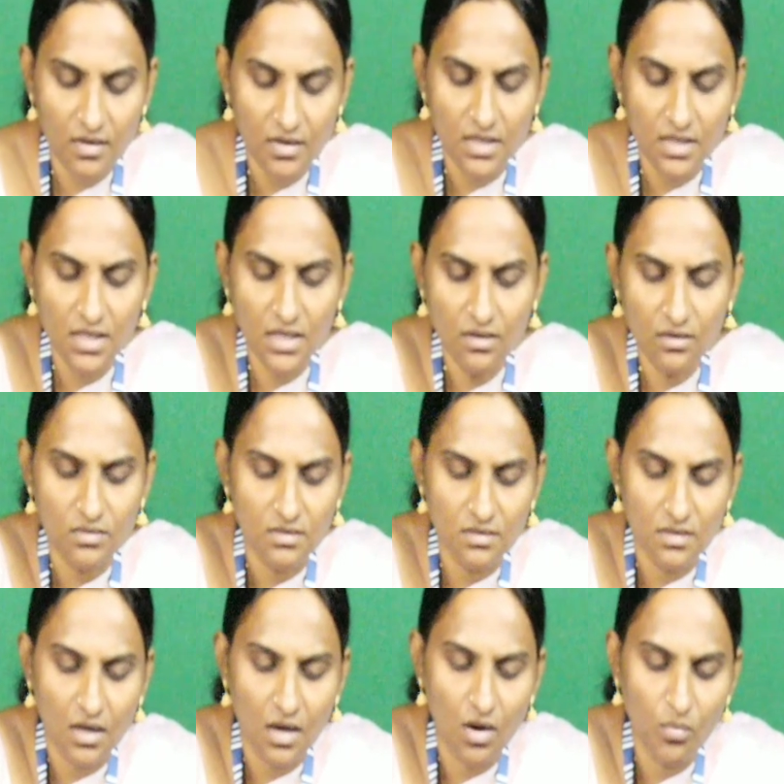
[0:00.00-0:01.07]
here
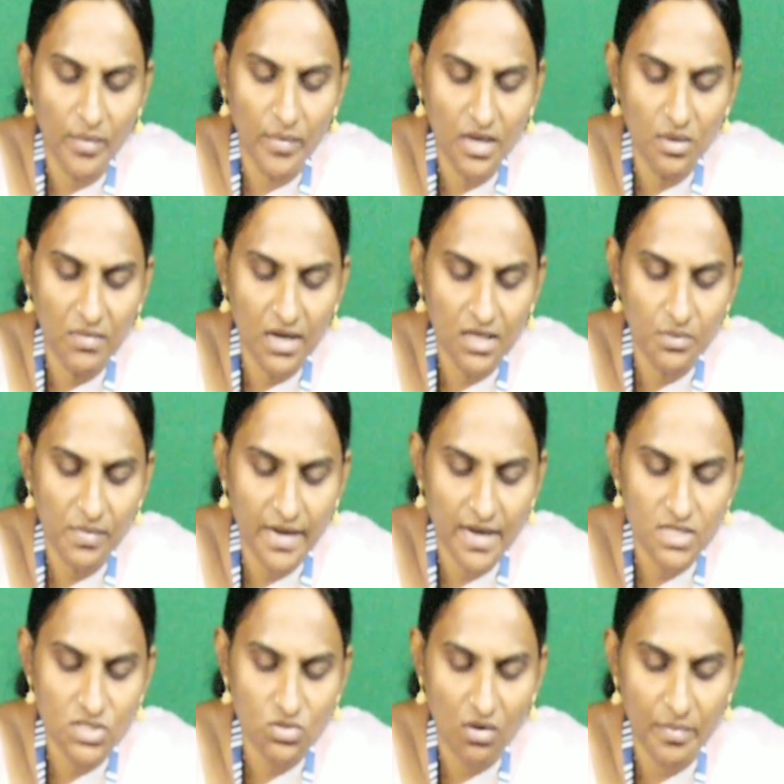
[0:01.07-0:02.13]
how many
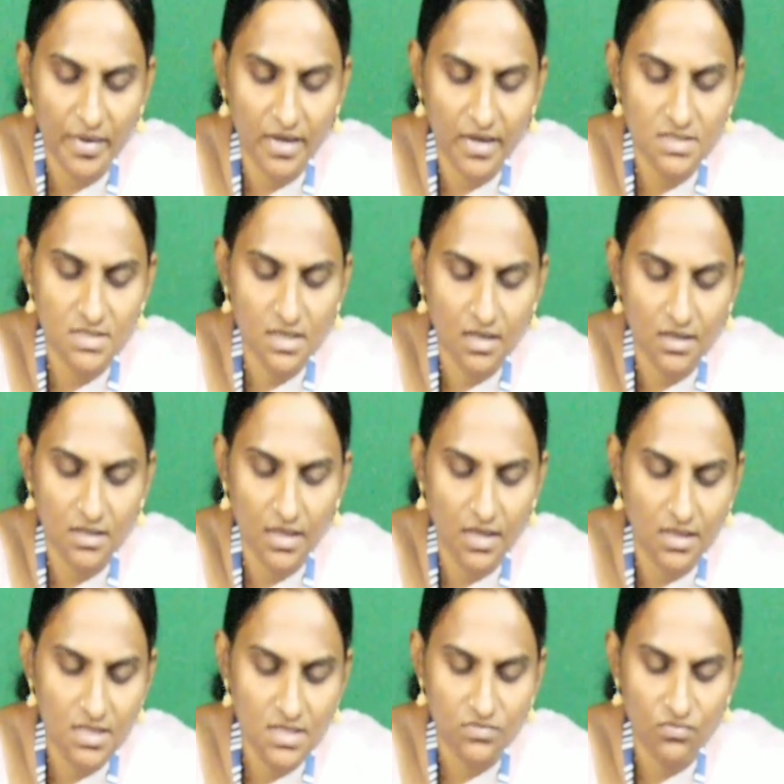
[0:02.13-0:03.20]
multiplication operators are there
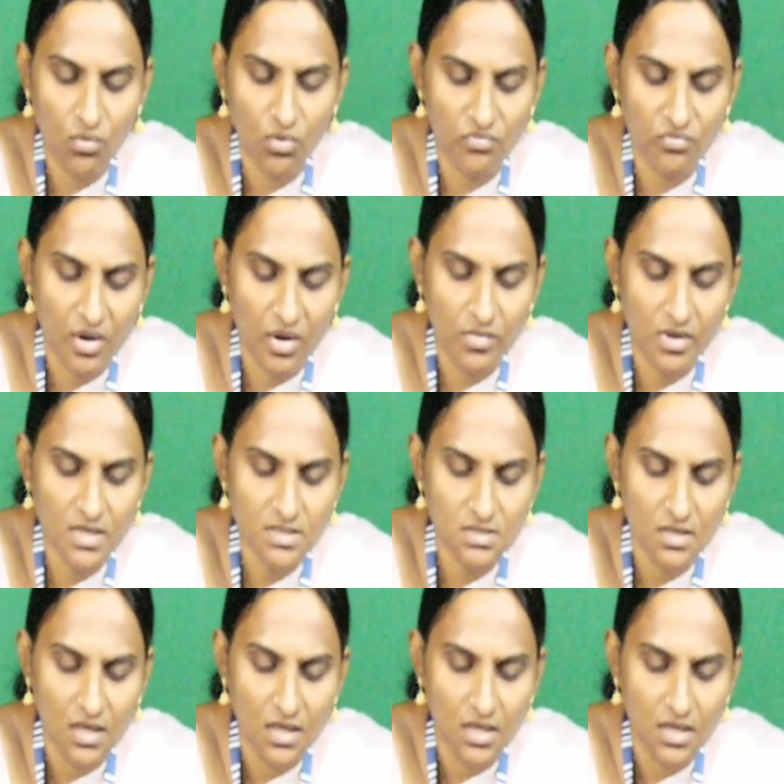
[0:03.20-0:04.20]
in these four formulas?